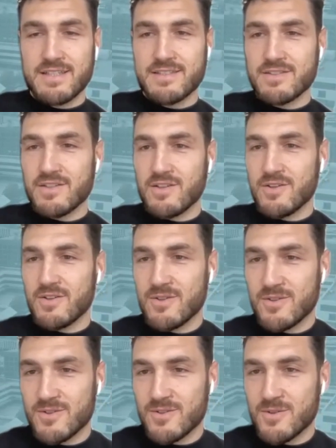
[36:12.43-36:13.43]

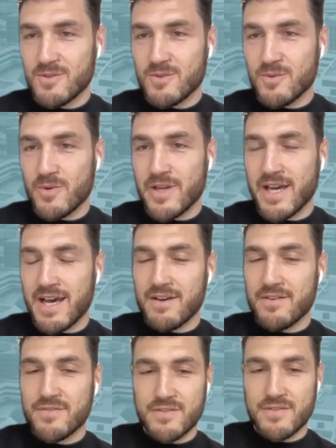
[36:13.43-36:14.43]
So we have